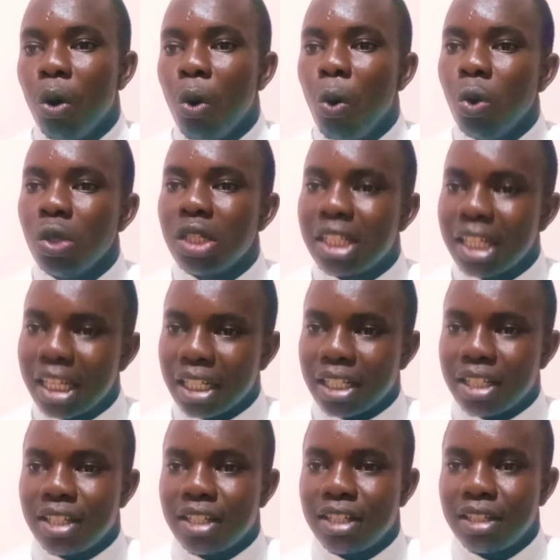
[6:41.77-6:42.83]
who
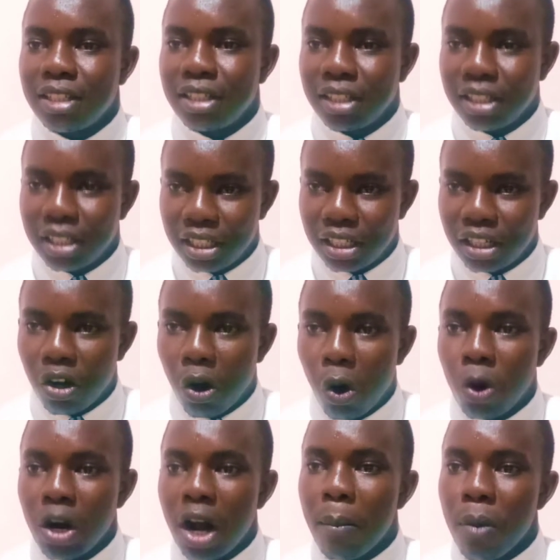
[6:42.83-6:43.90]
sits on a